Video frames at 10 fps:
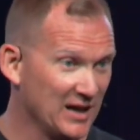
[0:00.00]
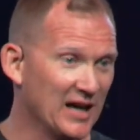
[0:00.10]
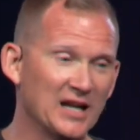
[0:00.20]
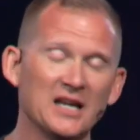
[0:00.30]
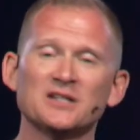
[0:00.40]

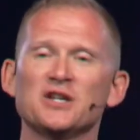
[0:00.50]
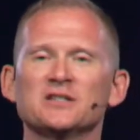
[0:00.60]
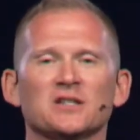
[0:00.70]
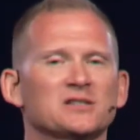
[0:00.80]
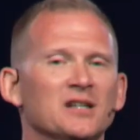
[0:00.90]
And he,
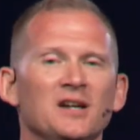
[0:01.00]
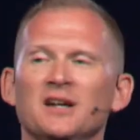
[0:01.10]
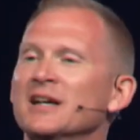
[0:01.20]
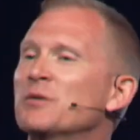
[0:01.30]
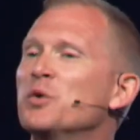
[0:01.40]
Jesus,
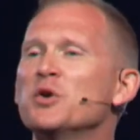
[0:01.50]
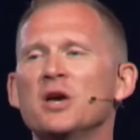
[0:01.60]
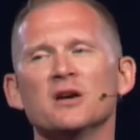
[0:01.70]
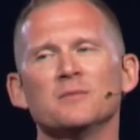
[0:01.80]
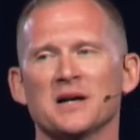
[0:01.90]
will you
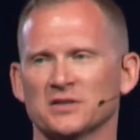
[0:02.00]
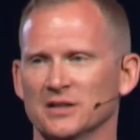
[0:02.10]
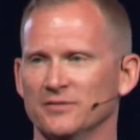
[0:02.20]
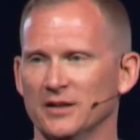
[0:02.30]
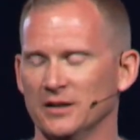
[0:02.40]
heal my
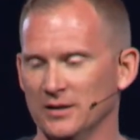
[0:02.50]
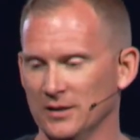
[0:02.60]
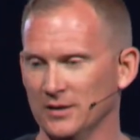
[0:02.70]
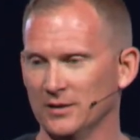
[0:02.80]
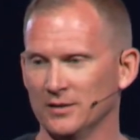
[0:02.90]
servant?
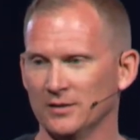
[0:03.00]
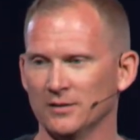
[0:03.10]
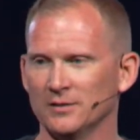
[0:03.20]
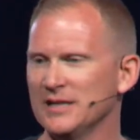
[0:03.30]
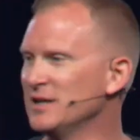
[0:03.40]

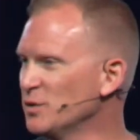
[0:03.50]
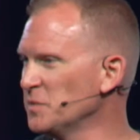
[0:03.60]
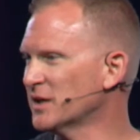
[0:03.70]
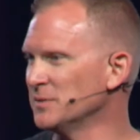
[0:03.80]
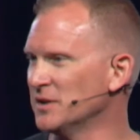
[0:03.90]
Yeah, you want
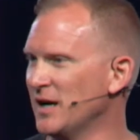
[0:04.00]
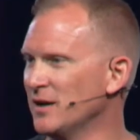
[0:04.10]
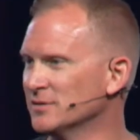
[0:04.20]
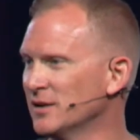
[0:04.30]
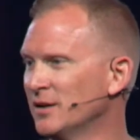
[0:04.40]
me to come to your
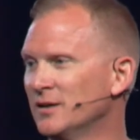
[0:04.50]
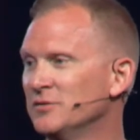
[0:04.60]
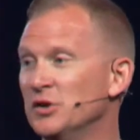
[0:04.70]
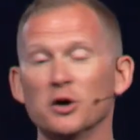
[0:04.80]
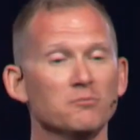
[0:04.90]
house?
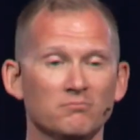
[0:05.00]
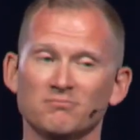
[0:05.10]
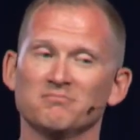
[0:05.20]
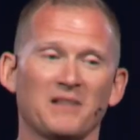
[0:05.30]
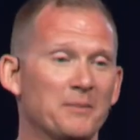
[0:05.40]
Nope.
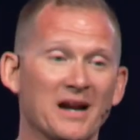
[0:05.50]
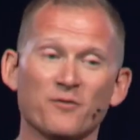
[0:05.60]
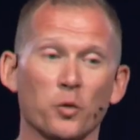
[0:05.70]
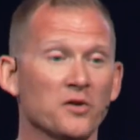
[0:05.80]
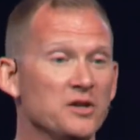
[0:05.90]
I'm not
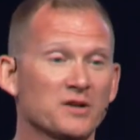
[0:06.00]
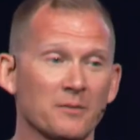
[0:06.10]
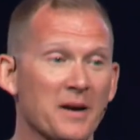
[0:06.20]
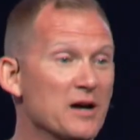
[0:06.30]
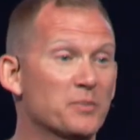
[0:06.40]
even worthy of coming
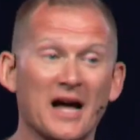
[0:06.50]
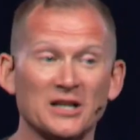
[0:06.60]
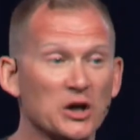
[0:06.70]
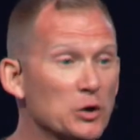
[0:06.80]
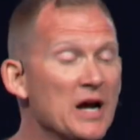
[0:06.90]
to my house, but I
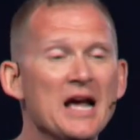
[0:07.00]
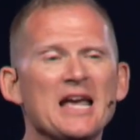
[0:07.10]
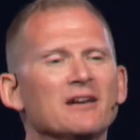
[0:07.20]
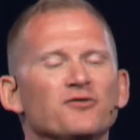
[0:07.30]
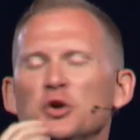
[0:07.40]
know
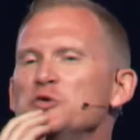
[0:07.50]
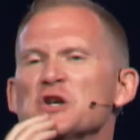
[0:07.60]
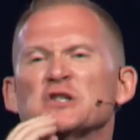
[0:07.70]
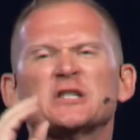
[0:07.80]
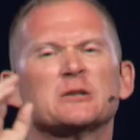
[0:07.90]
if you
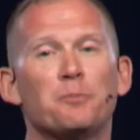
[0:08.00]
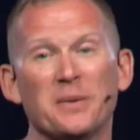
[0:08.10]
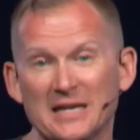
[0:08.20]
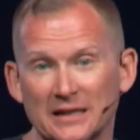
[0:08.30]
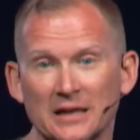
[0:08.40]
just
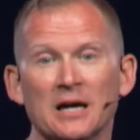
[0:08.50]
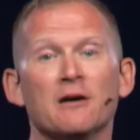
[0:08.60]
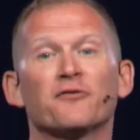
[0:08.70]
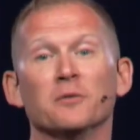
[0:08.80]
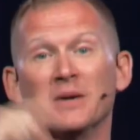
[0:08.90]
speak
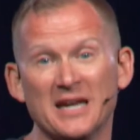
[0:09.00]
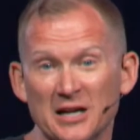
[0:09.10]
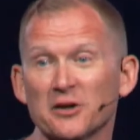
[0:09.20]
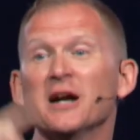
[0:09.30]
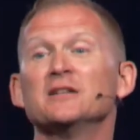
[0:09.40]
from
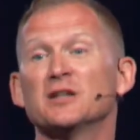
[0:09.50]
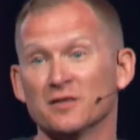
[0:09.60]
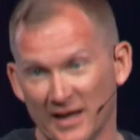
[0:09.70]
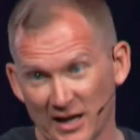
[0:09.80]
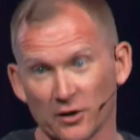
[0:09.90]
here to
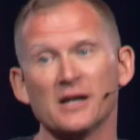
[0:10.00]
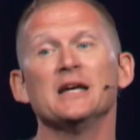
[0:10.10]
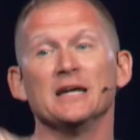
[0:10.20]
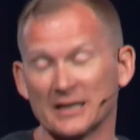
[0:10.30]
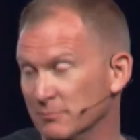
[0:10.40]
there,
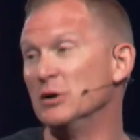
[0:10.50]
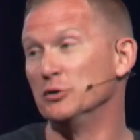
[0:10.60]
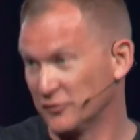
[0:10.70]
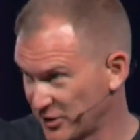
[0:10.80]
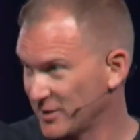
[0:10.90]
it can
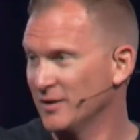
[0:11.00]
move.